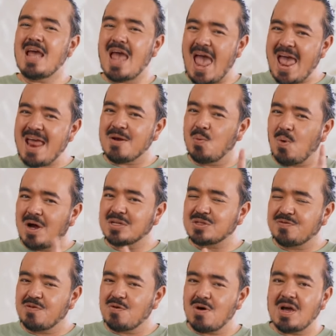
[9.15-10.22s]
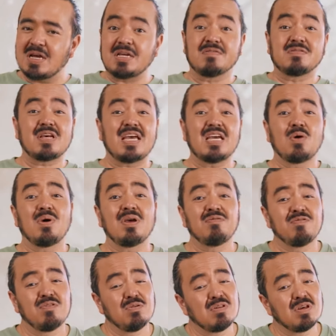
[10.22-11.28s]
and widest variety of takeaway
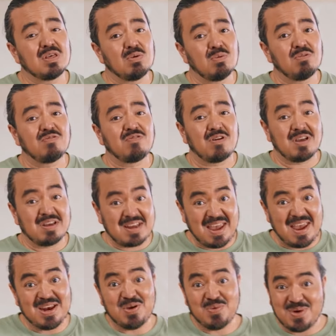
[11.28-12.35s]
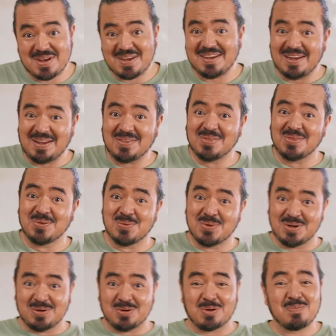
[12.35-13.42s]
food that you will find anywhere in the
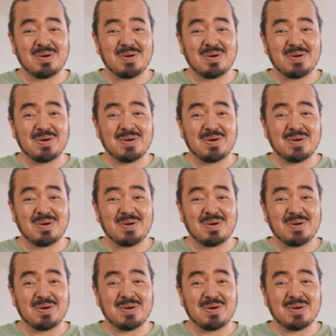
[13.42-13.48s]
world.